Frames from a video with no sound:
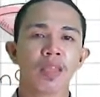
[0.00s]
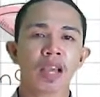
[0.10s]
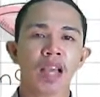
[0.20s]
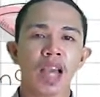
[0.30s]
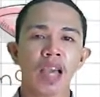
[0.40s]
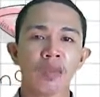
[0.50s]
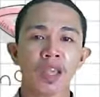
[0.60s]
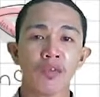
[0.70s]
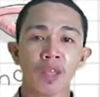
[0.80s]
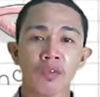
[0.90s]
I'm
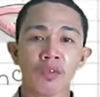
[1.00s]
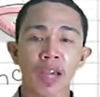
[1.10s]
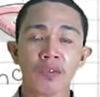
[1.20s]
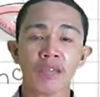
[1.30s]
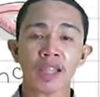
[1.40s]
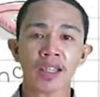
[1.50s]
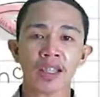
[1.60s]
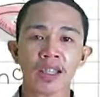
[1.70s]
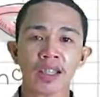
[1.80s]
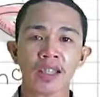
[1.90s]
giving you 5
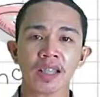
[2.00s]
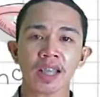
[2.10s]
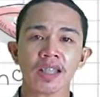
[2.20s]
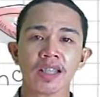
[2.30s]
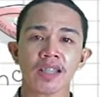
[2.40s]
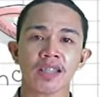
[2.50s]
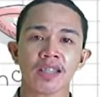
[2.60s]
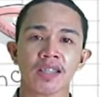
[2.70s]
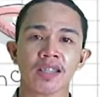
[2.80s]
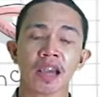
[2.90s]
seconds and that
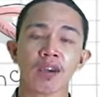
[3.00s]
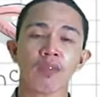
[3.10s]
starts now.